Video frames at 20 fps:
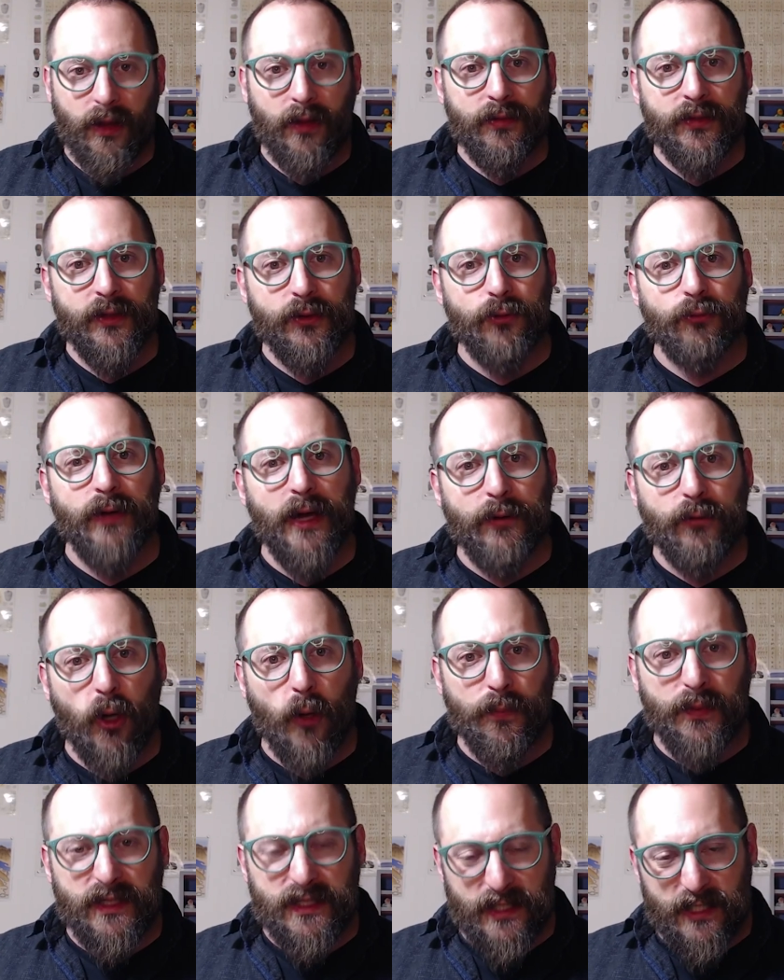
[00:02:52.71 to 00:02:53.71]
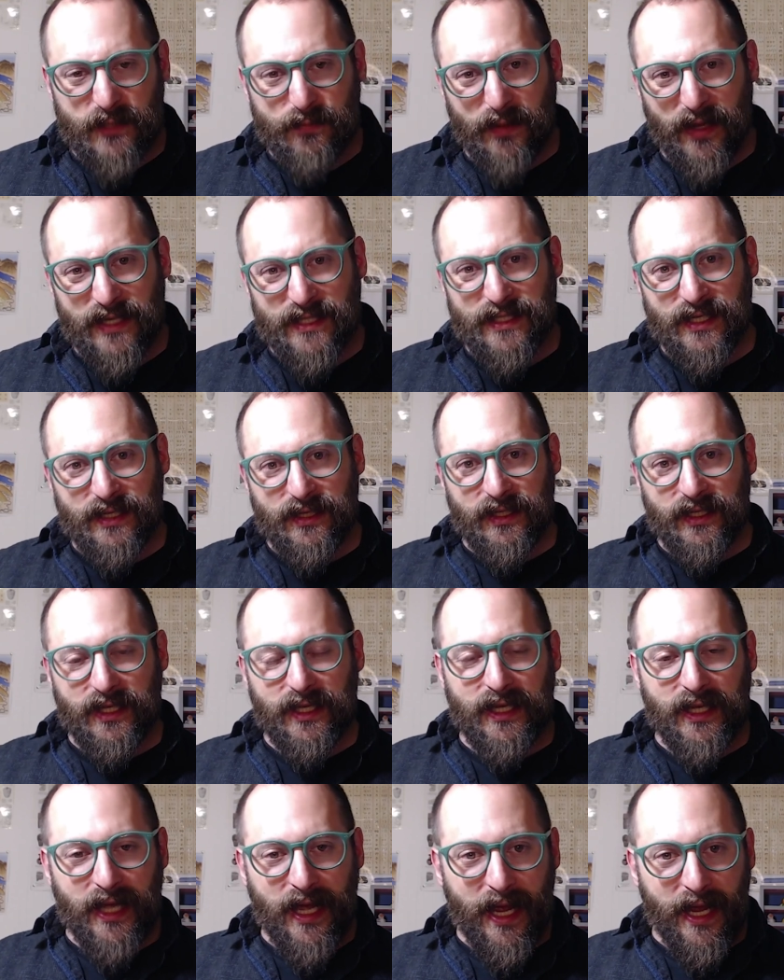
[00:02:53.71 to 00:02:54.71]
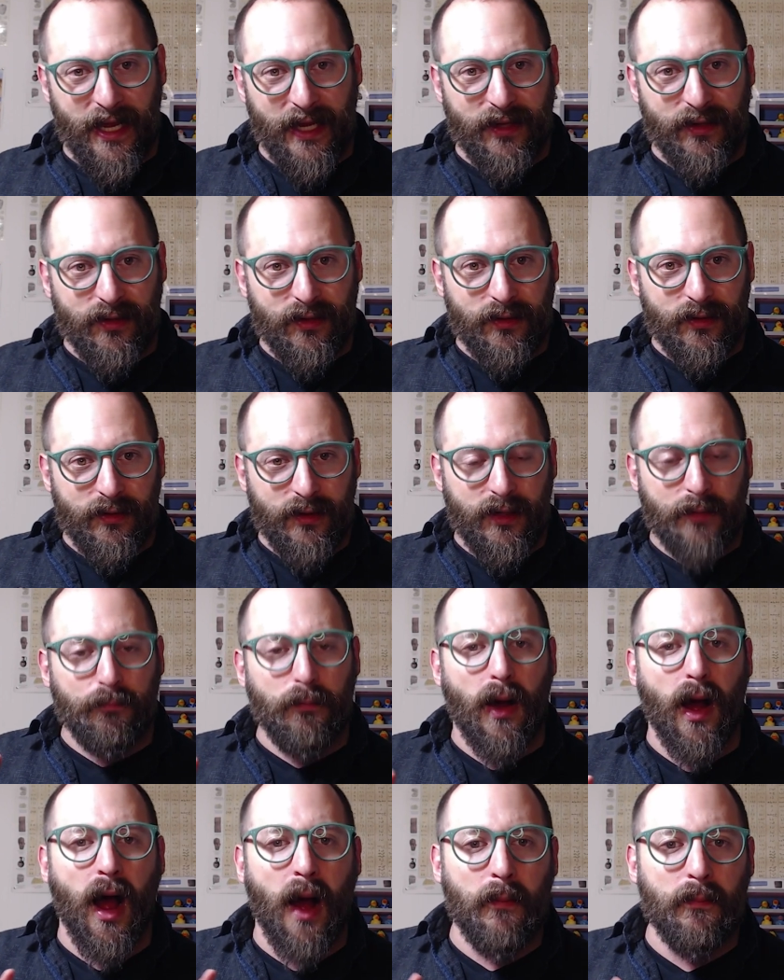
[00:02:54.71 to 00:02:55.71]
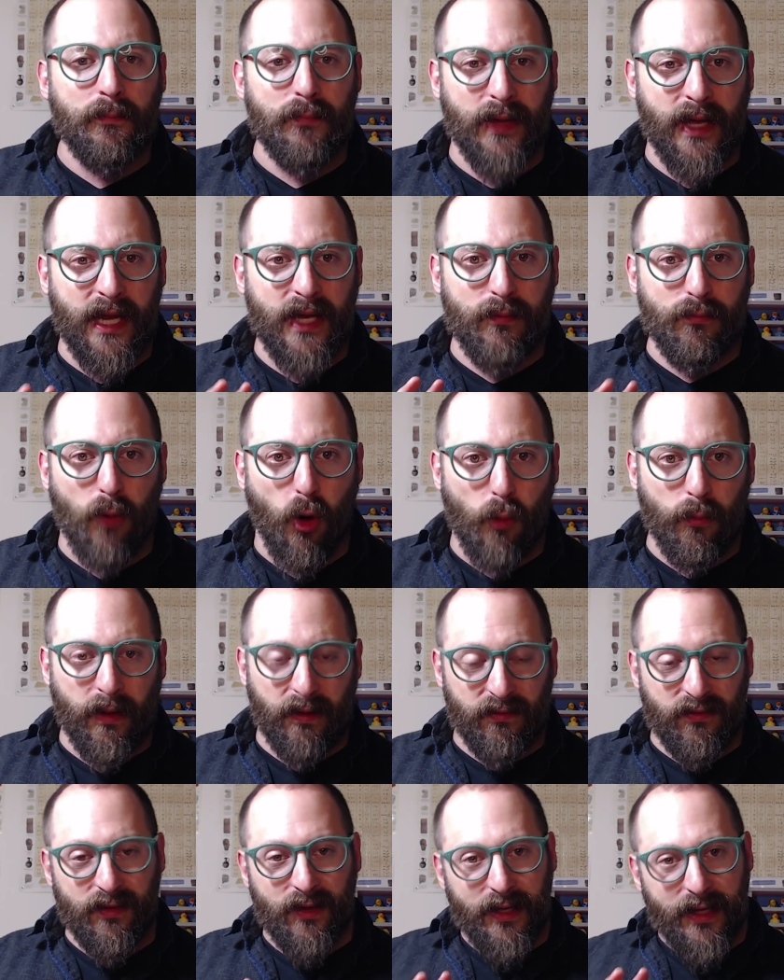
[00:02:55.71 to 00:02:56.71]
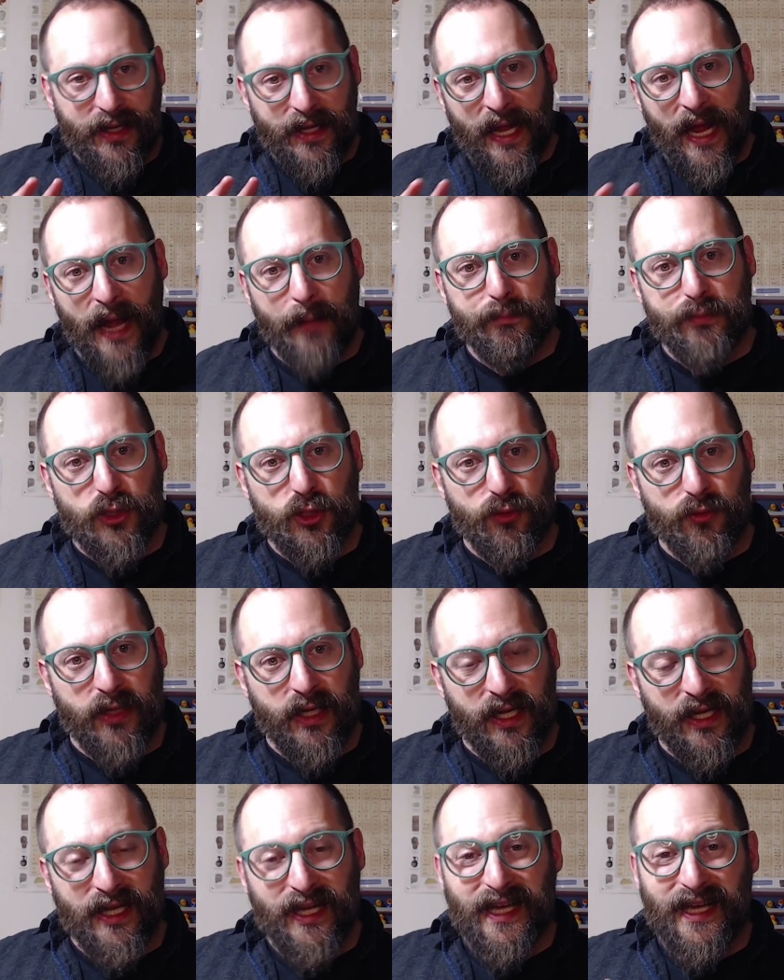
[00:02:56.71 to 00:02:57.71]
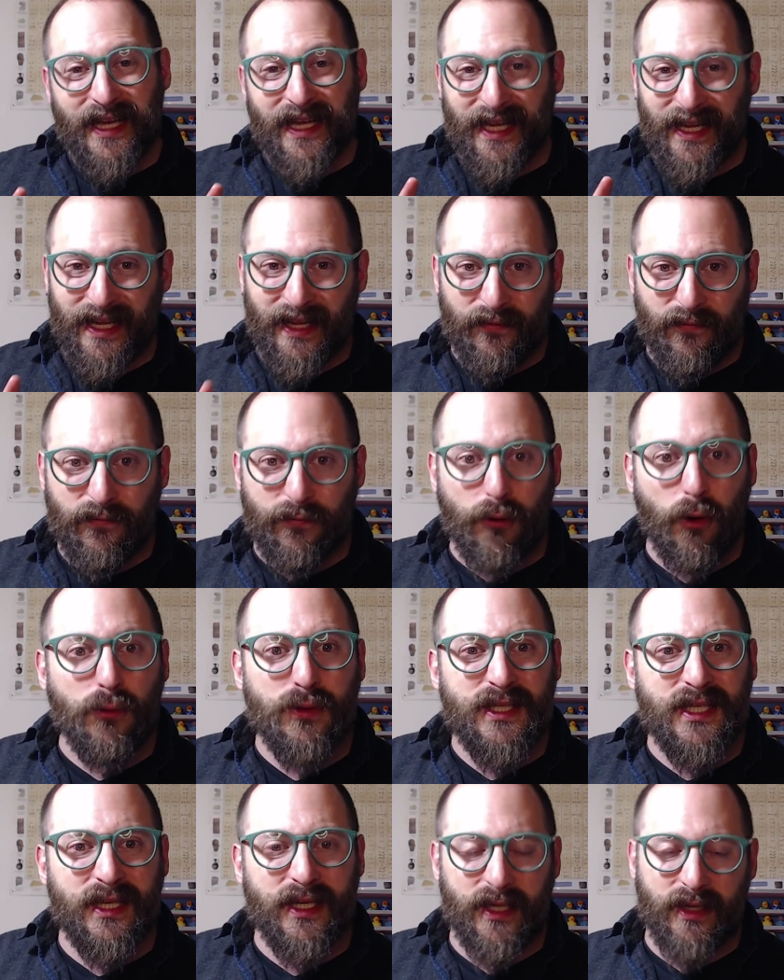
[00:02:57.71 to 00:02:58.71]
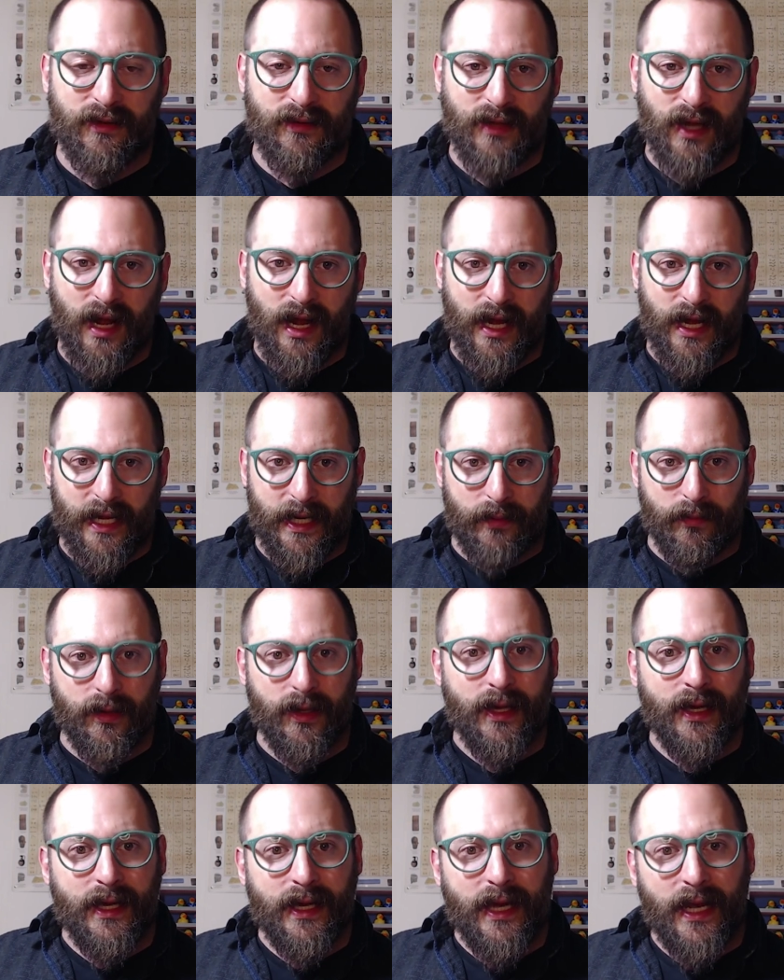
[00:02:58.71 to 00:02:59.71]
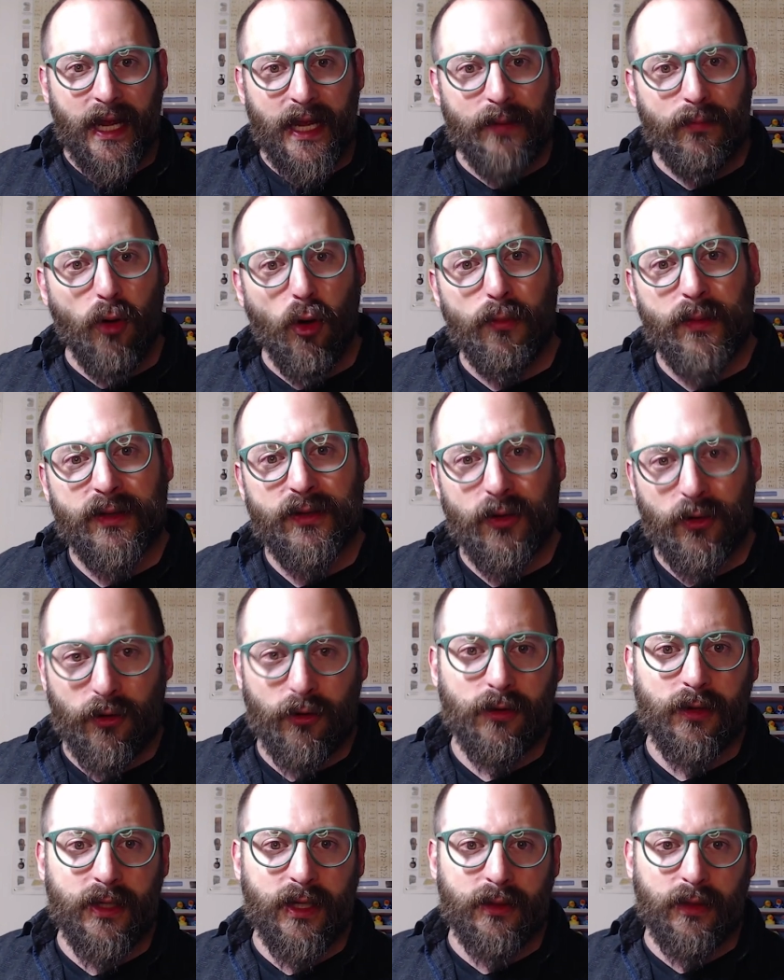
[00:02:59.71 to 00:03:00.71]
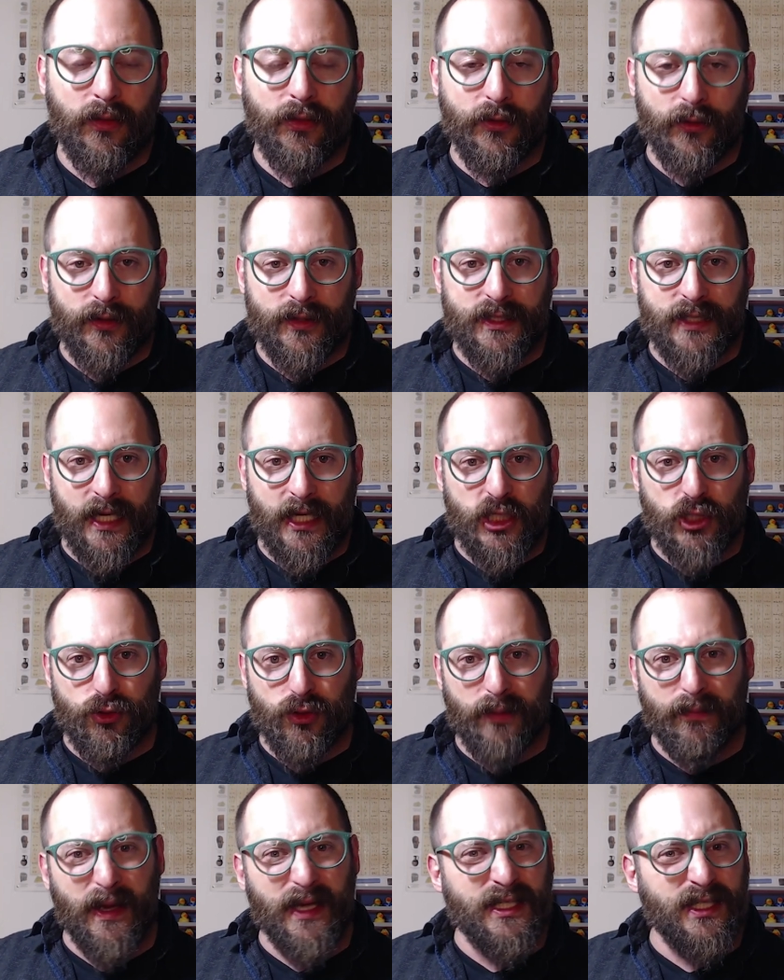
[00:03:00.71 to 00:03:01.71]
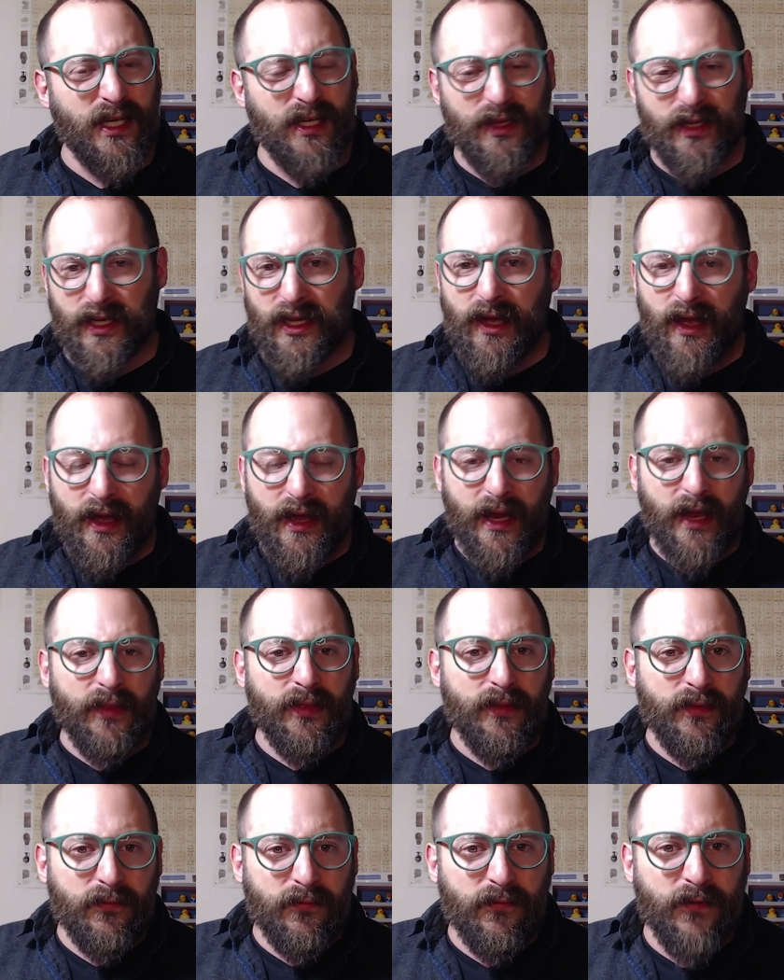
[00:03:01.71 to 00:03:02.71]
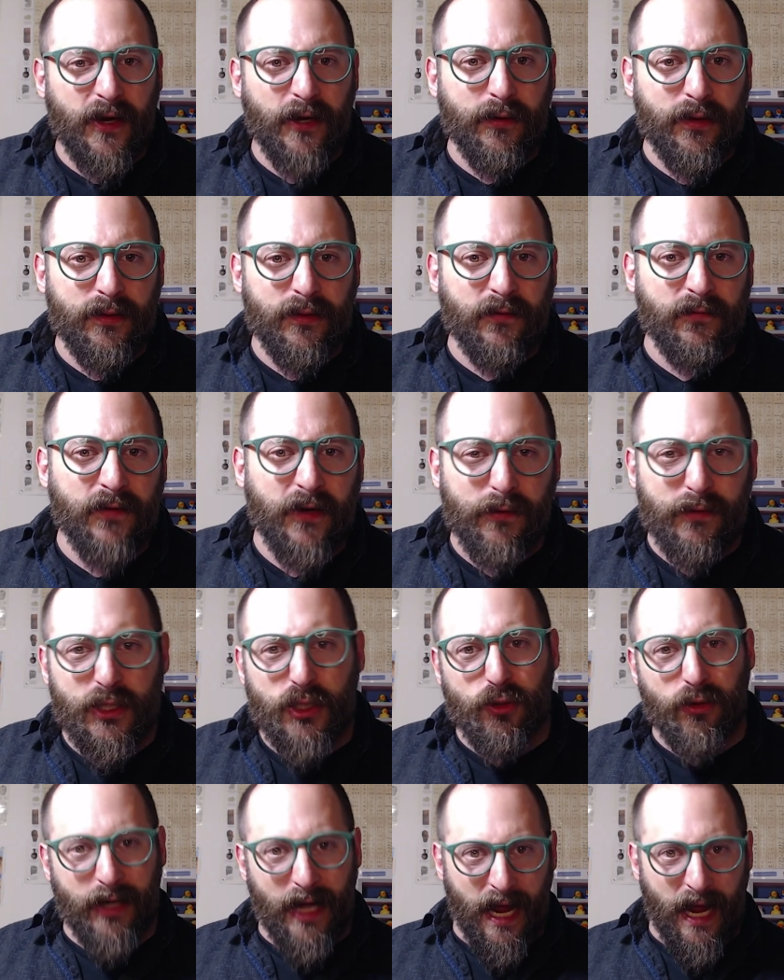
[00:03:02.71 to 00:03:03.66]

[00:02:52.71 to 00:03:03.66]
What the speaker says: The Dura Europos is basically a Pompeii moment, capturing, frozen in time, a moment early in the 3rd century, basically in the very short